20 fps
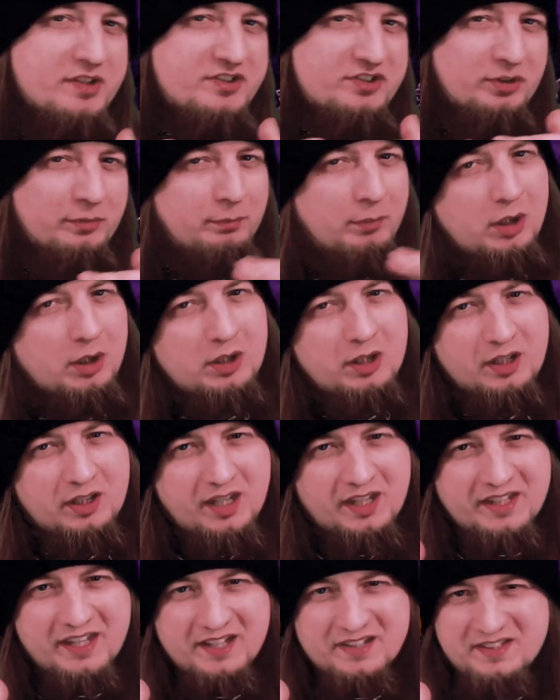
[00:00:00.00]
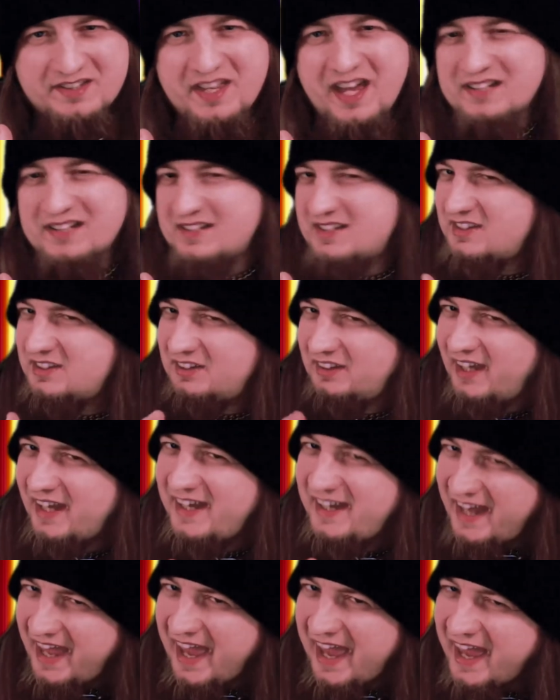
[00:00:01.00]
So Marduk gets that
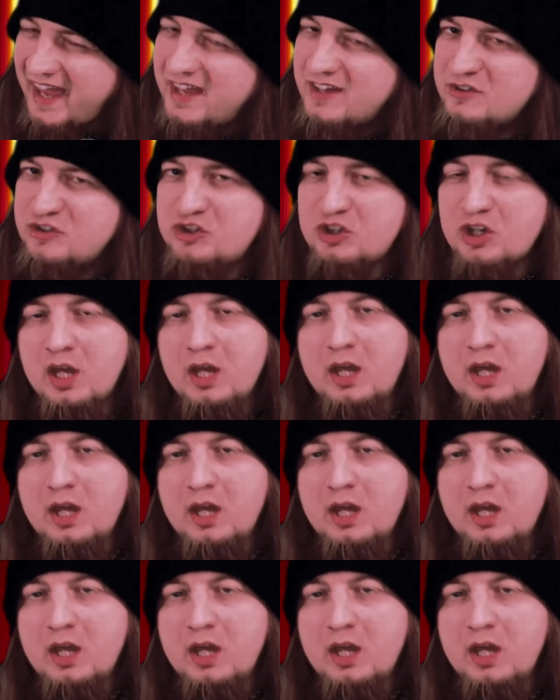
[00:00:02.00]
slight edge